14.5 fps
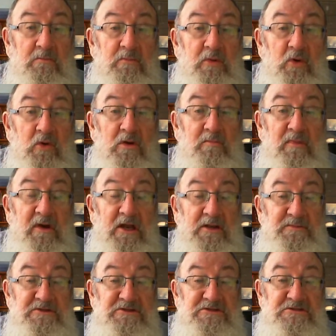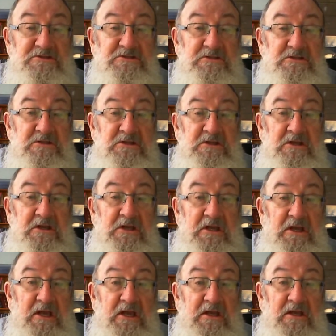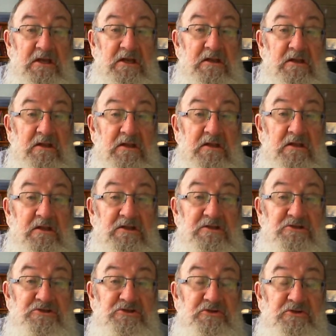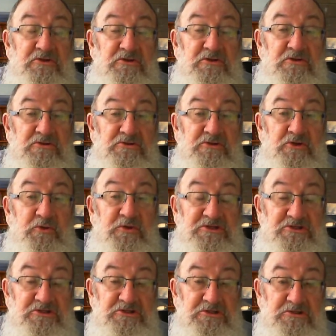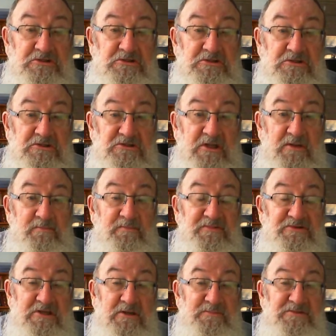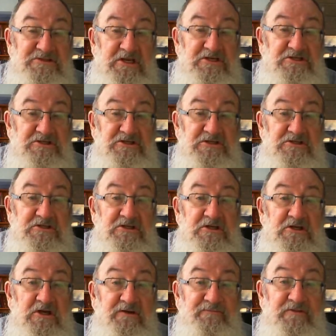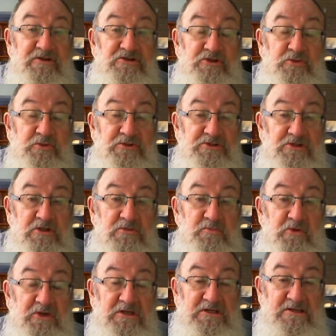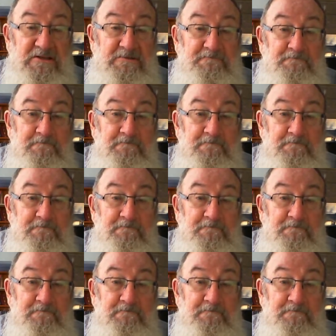Paul and Barnabas and the Jewish some sections of the Jewish community,